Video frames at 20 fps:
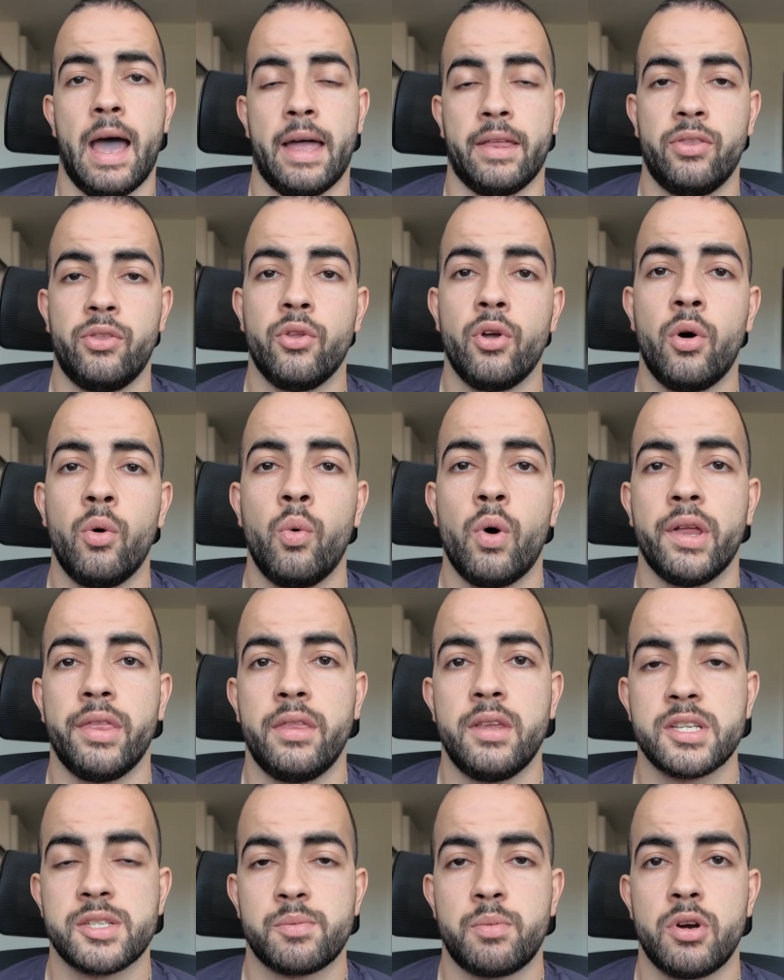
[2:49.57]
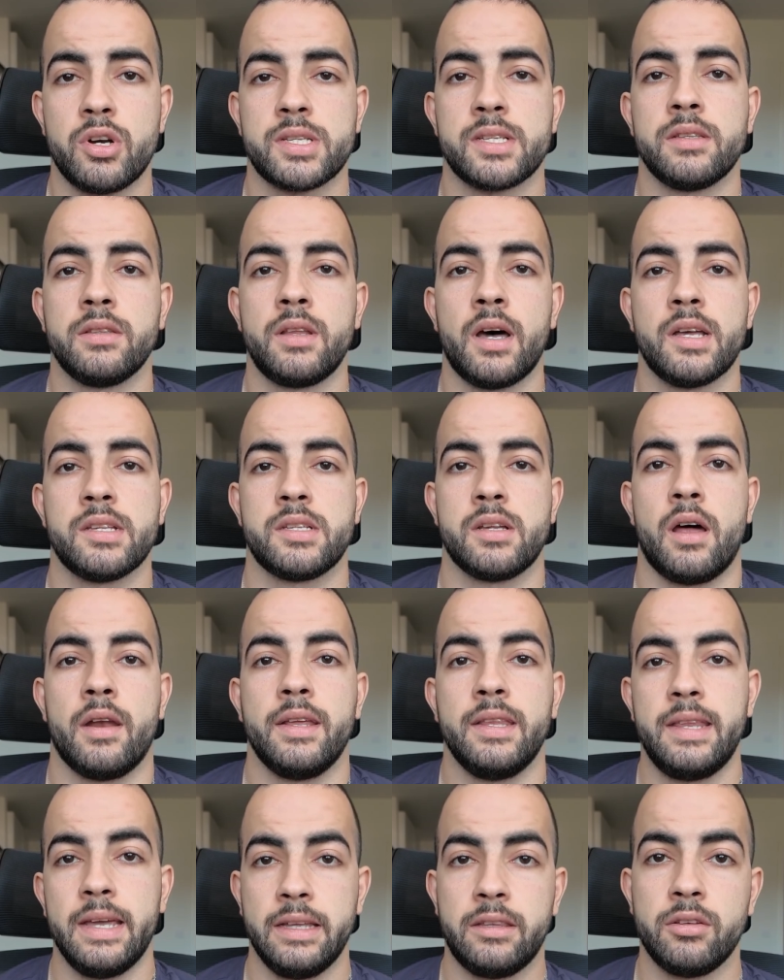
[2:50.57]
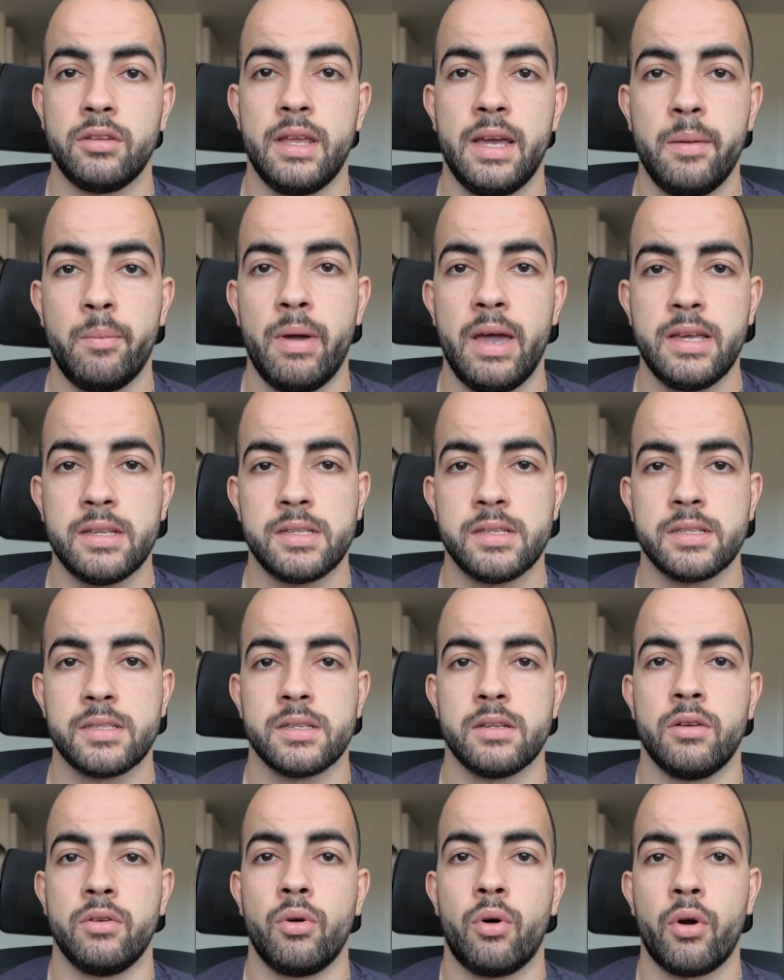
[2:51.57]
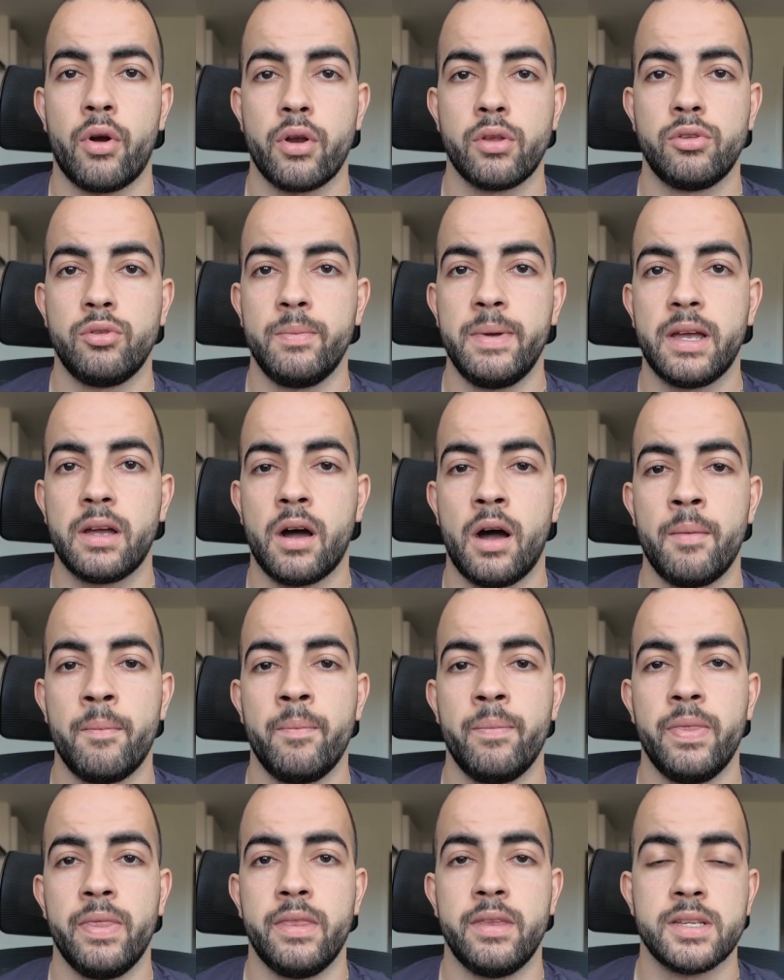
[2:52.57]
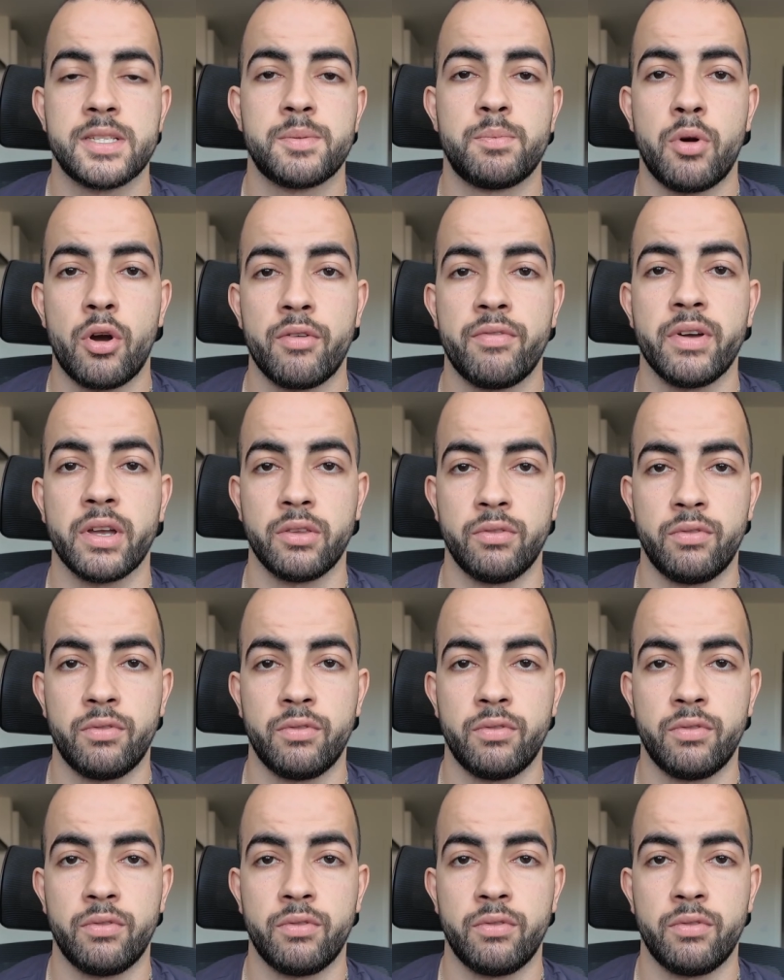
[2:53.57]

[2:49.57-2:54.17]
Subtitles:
and know what this person does on a day-to-day basis in order to become this perfect